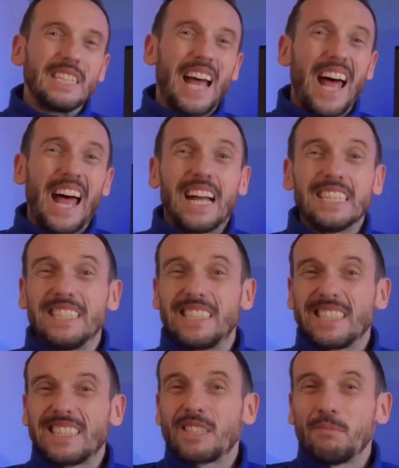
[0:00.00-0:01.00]
And
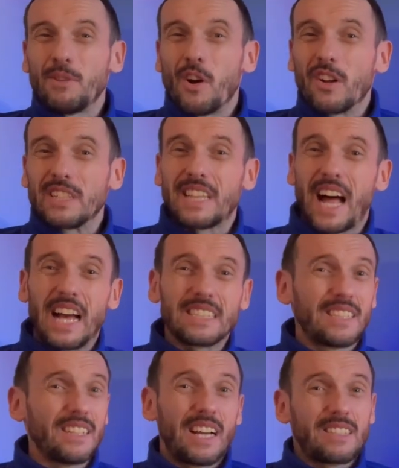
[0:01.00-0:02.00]
to be honest,
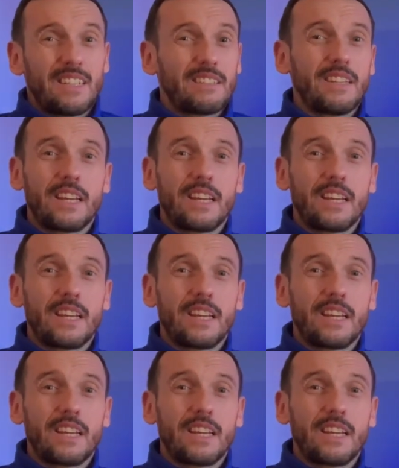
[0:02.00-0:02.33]
I still think